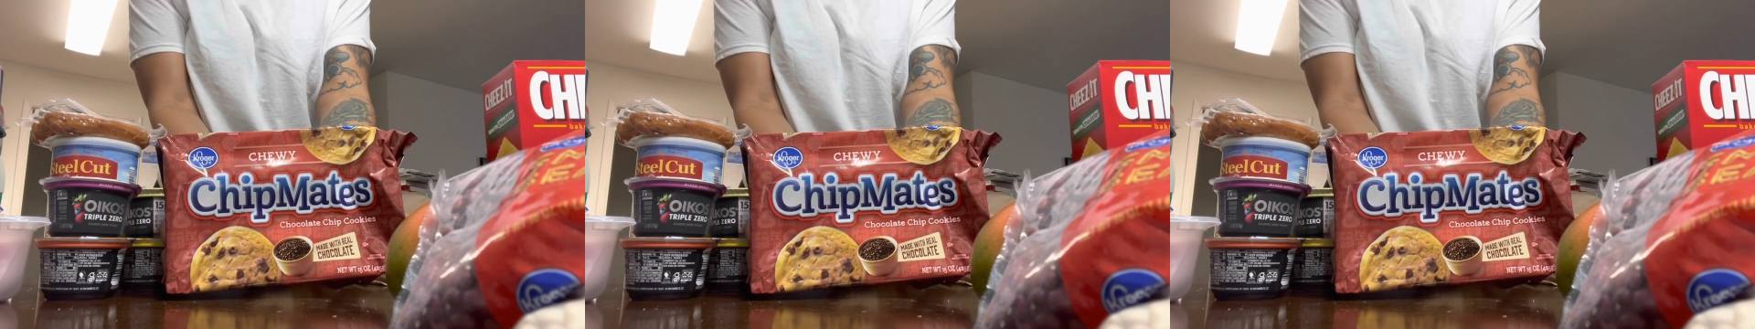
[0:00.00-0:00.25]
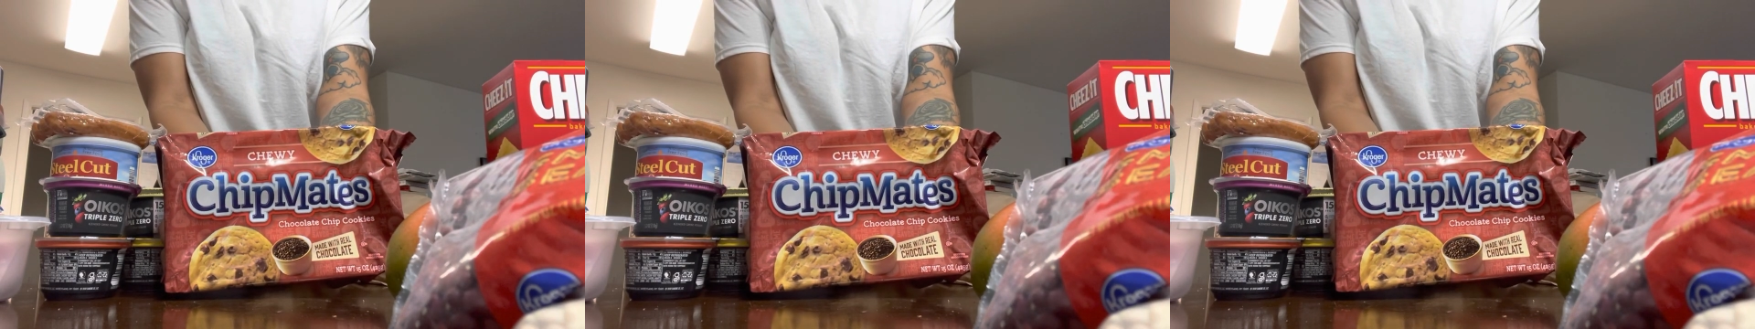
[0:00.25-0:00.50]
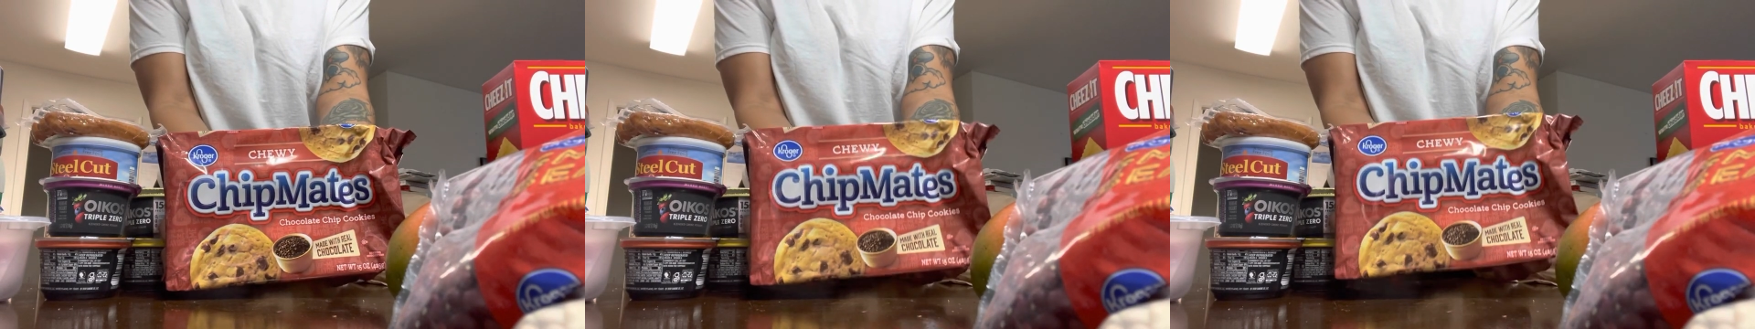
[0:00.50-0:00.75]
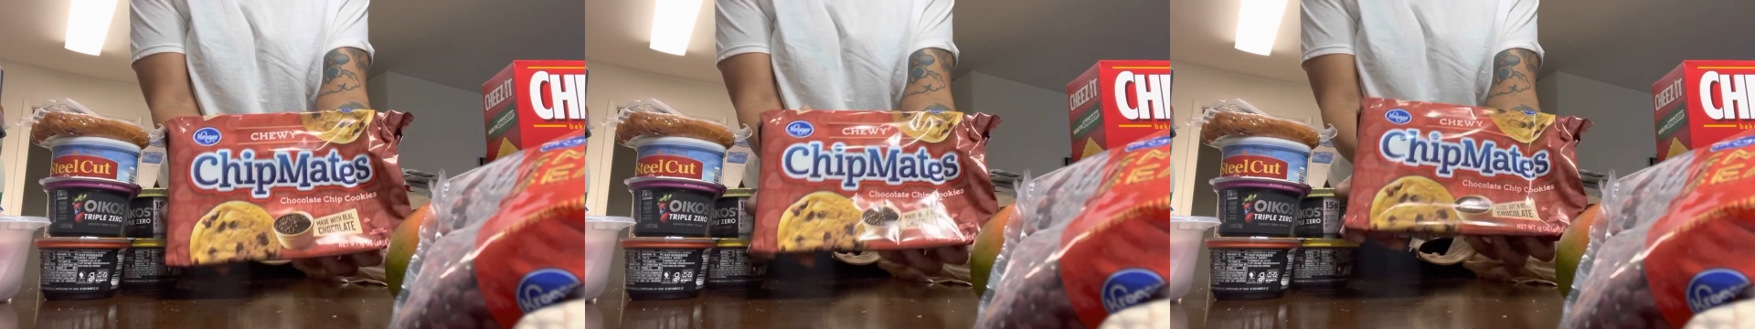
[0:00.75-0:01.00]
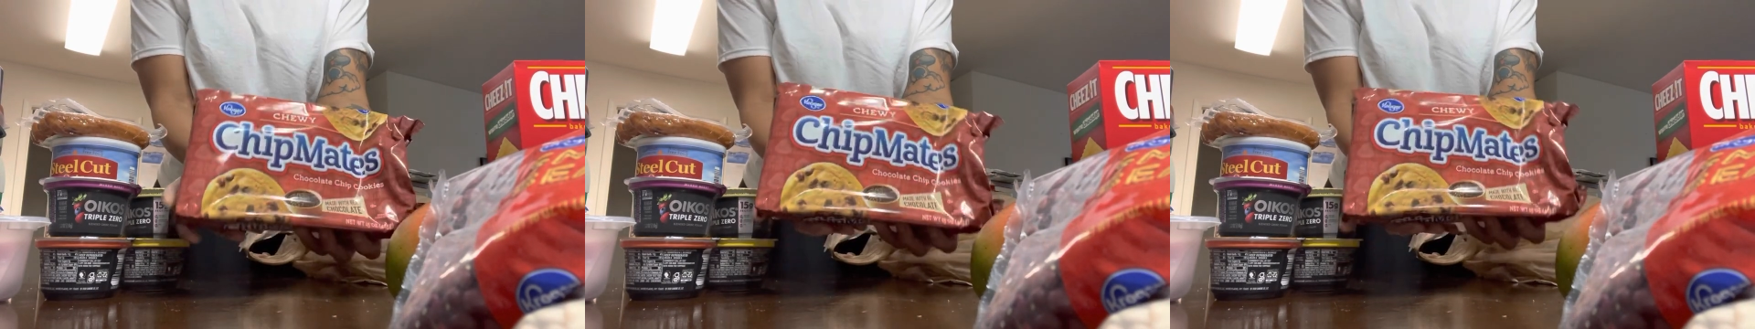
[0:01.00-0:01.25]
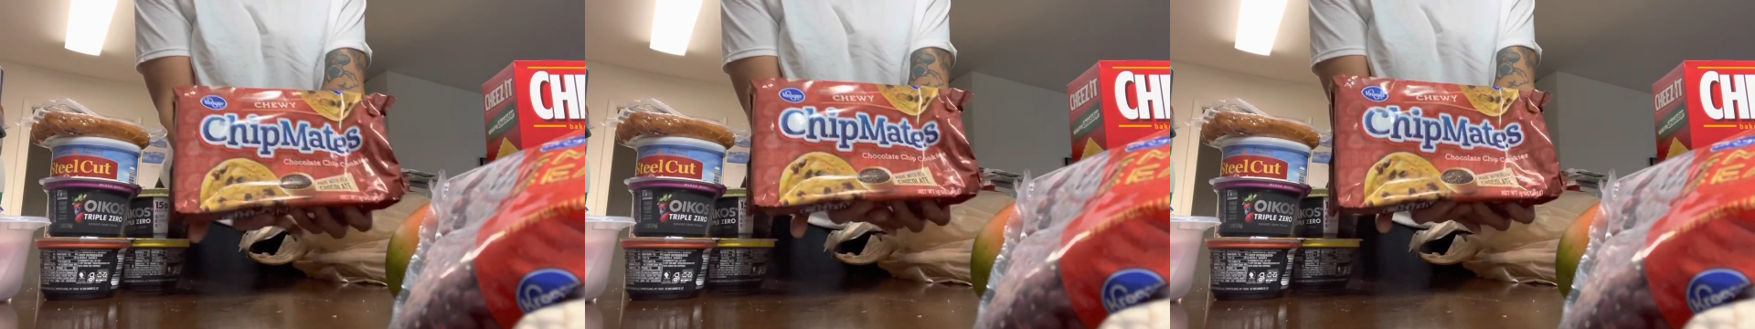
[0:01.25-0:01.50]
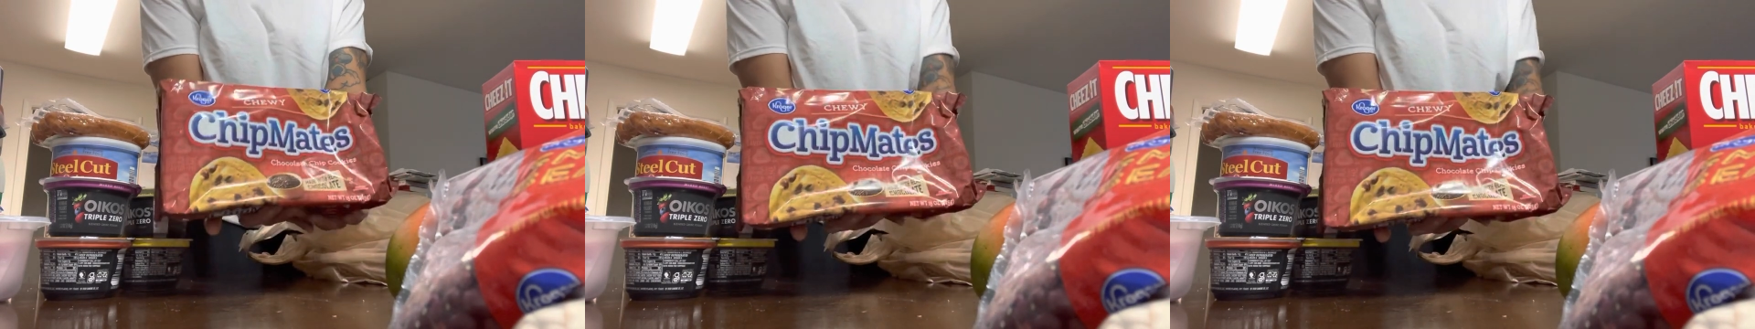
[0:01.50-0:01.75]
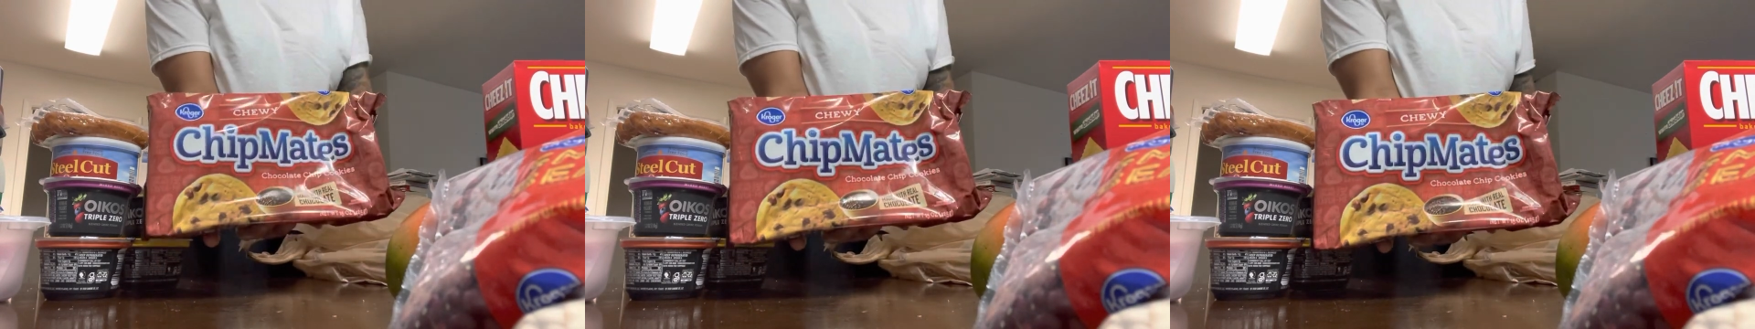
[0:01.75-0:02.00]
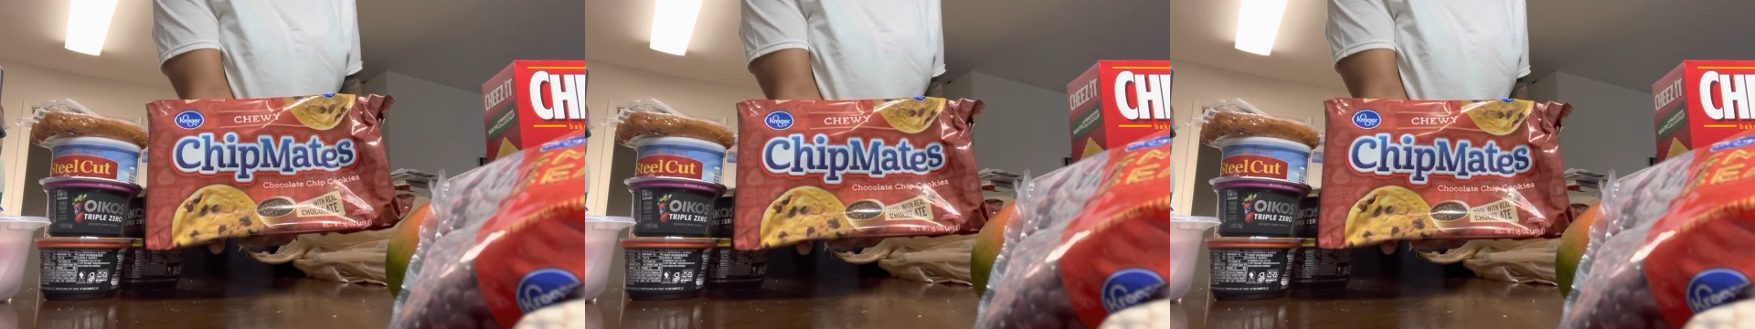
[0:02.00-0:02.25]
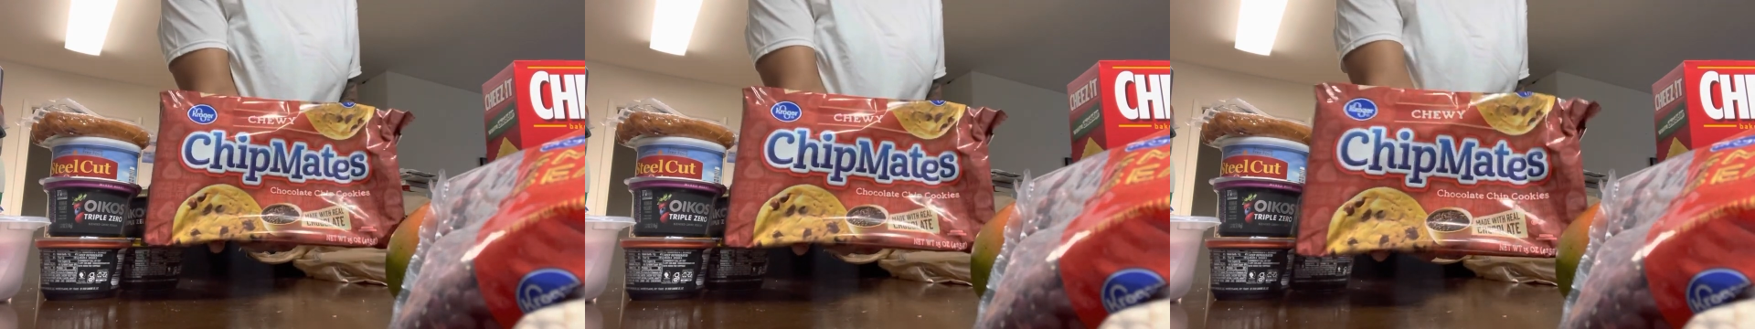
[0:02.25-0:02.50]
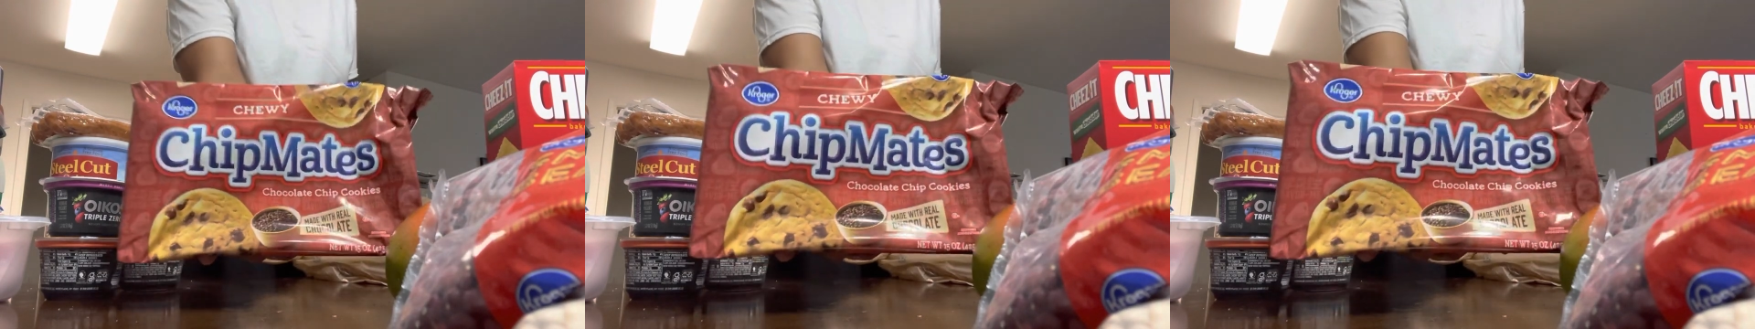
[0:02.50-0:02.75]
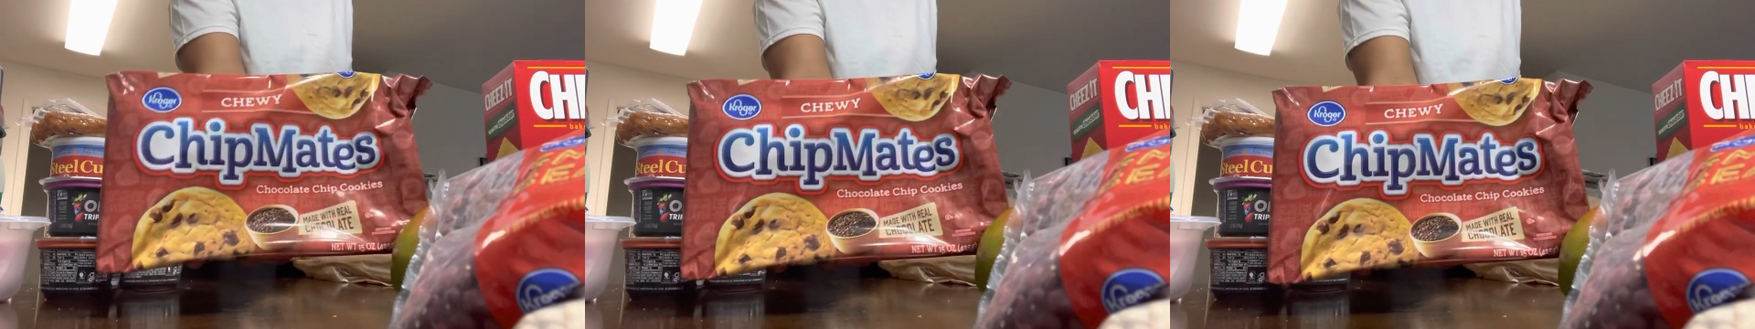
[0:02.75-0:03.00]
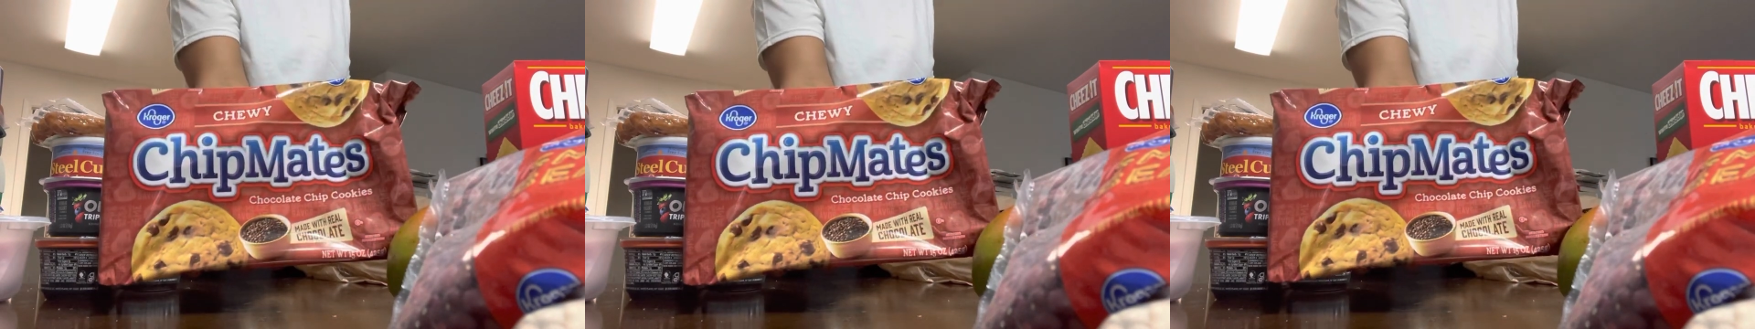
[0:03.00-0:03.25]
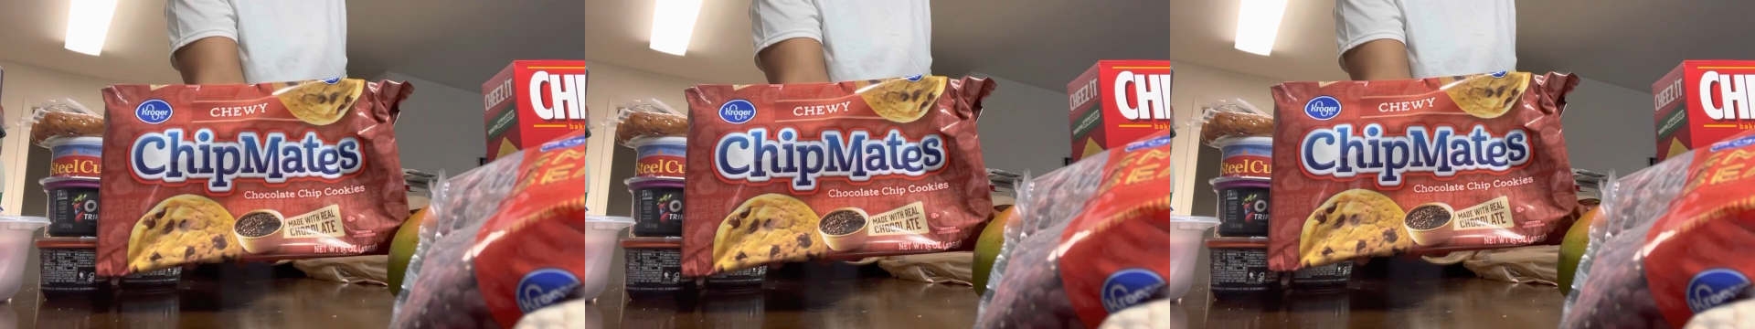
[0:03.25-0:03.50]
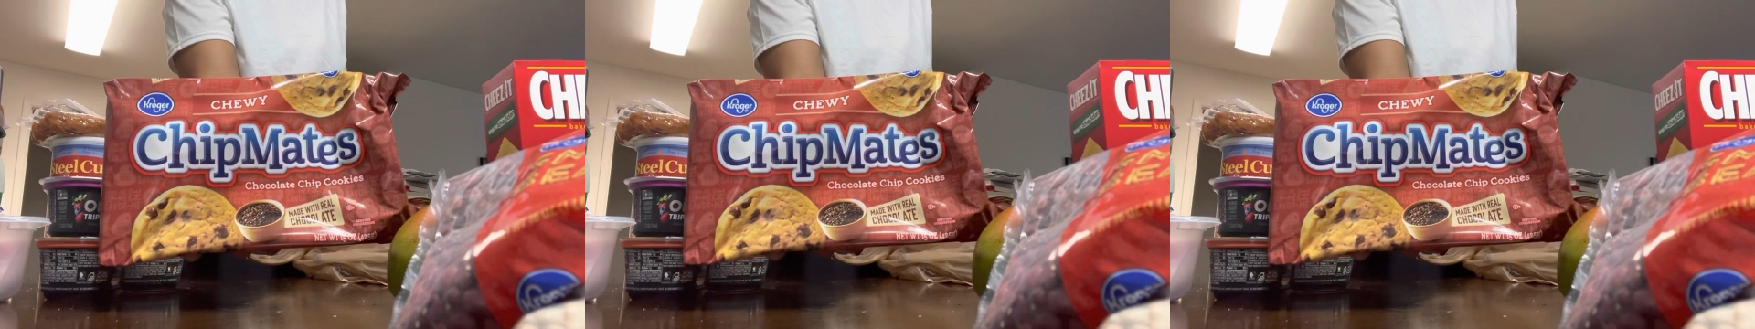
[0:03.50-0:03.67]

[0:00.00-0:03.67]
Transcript: Nobody's mouth can be seen.